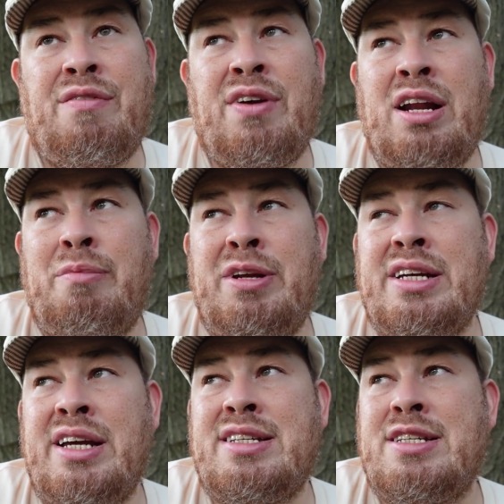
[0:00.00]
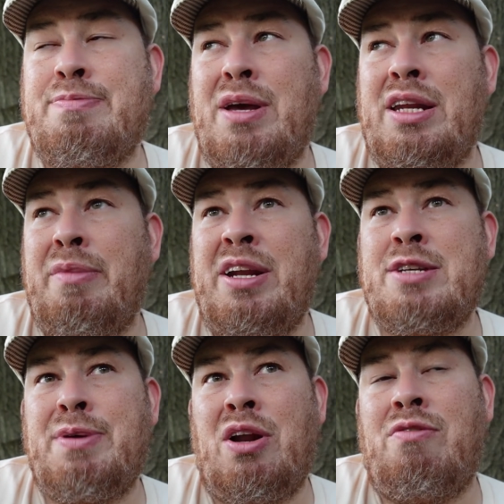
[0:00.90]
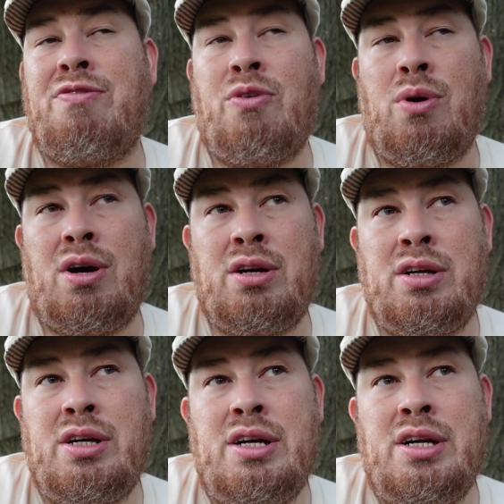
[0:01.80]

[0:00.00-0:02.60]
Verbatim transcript: I forget how many dice he spent, he might have spent all four